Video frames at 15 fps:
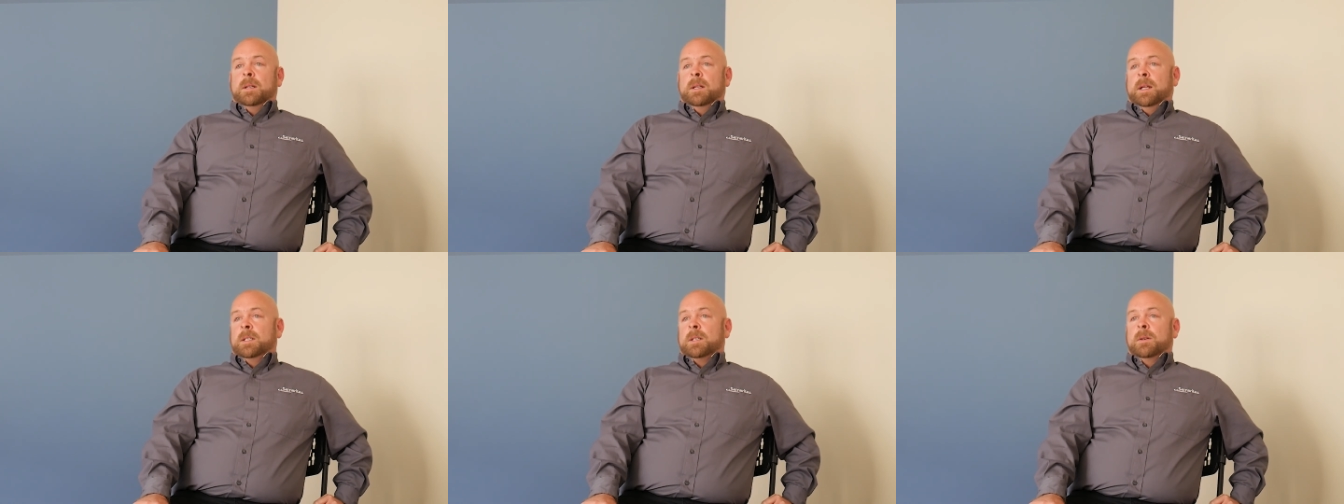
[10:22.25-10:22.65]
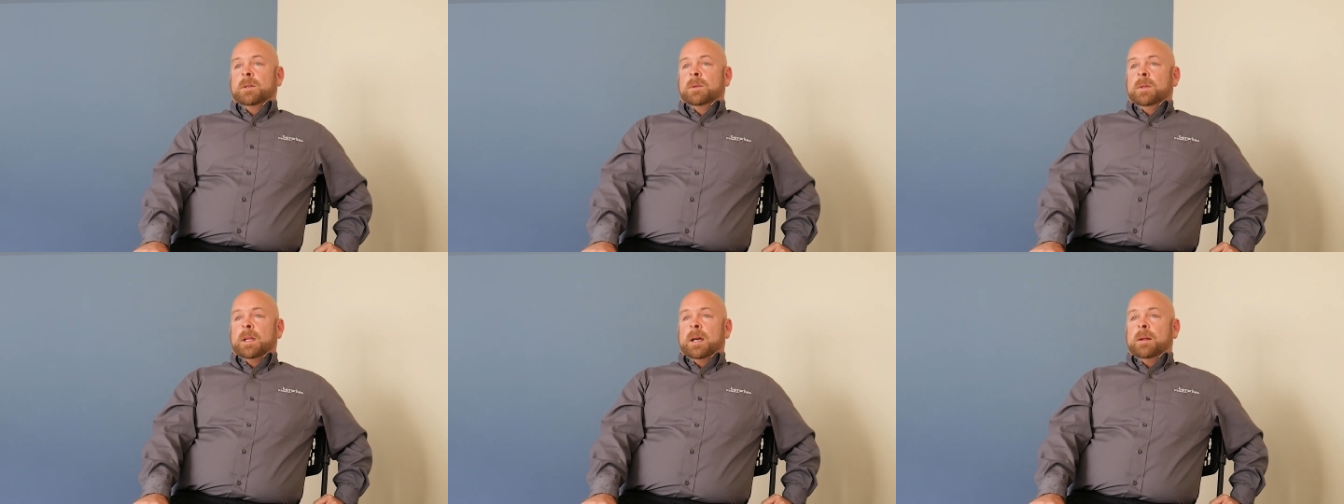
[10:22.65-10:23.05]
they start
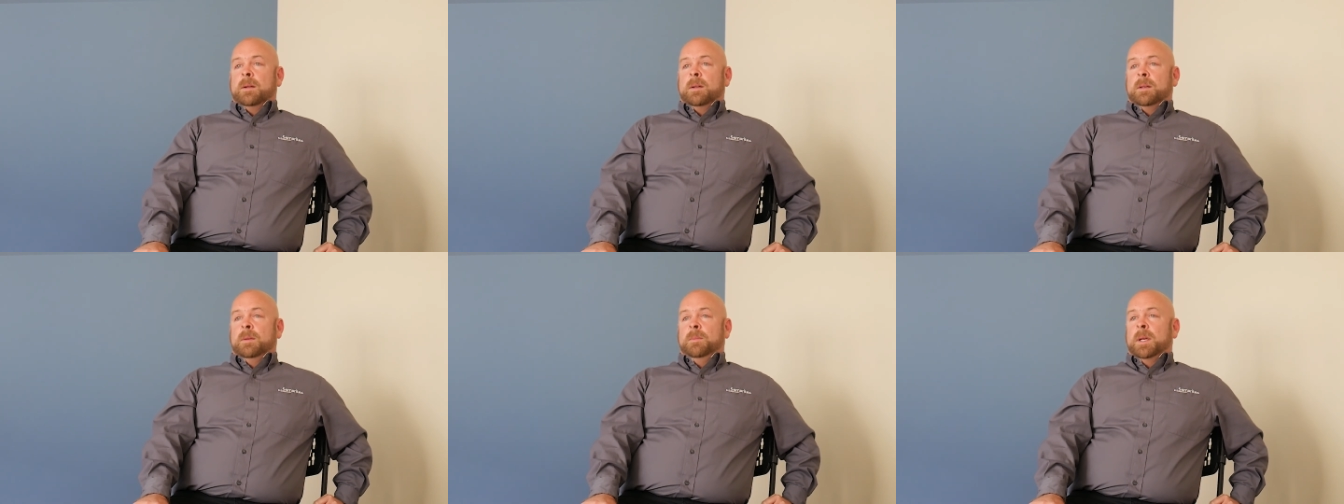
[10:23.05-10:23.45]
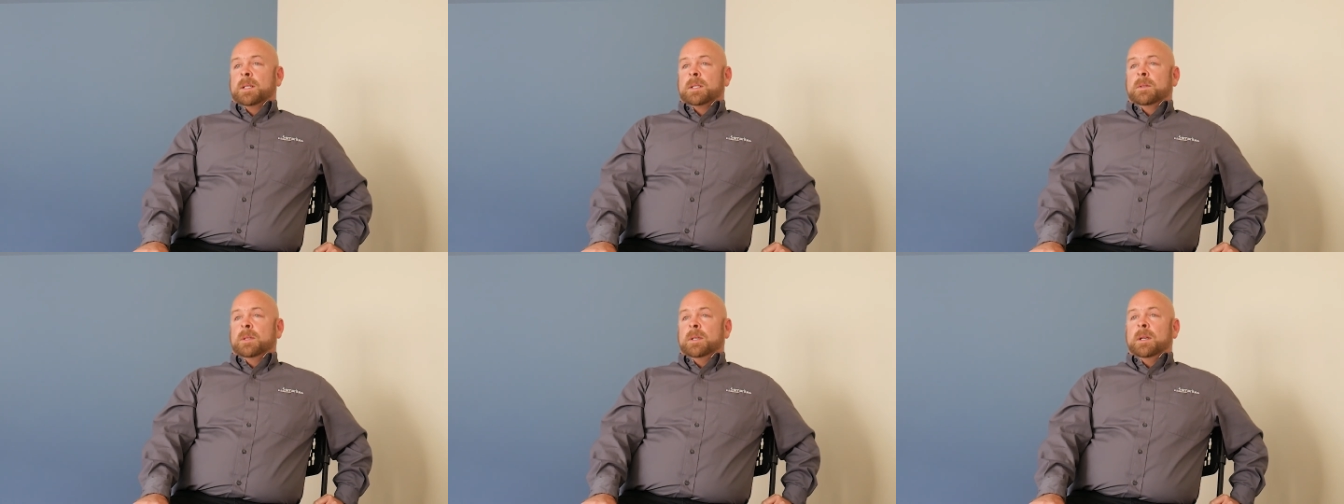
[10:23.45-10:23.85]
doing that
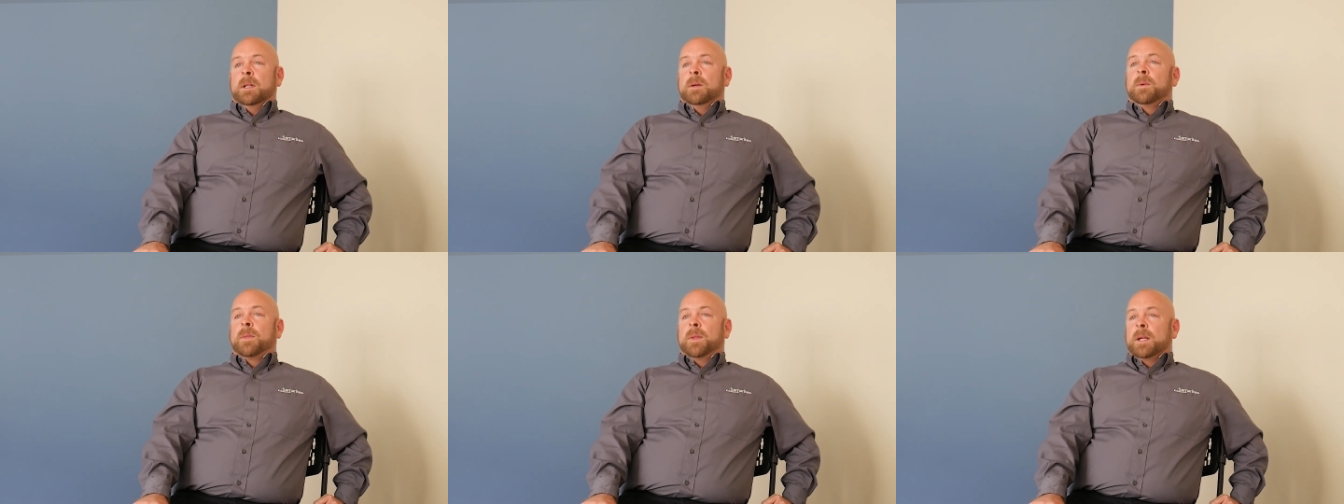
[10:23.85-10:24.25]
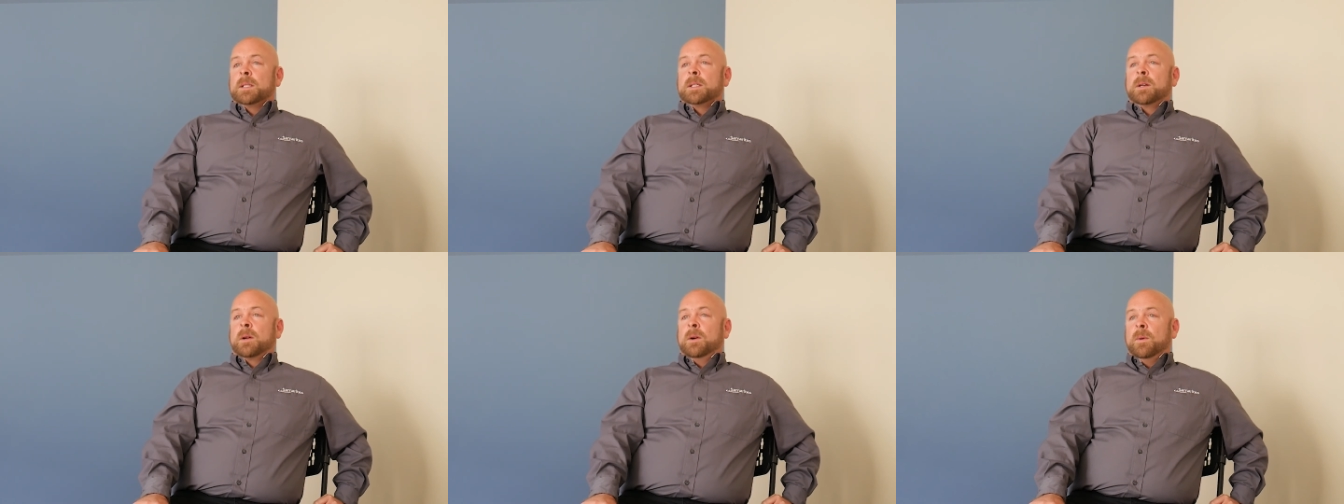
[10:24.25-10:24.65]
because they're dealing with
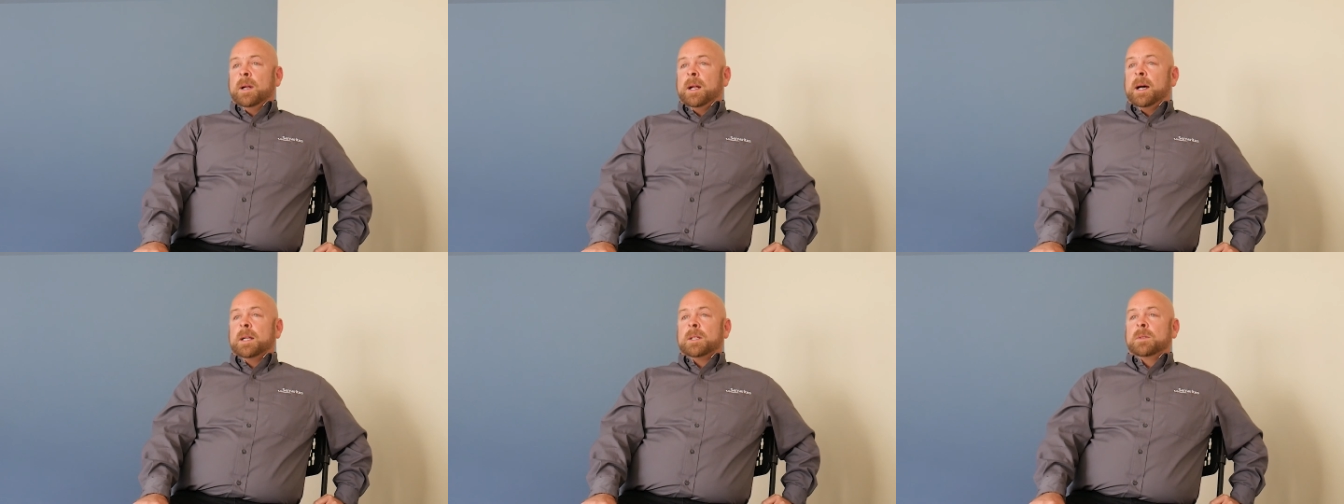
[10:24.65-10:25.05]
things that are going on.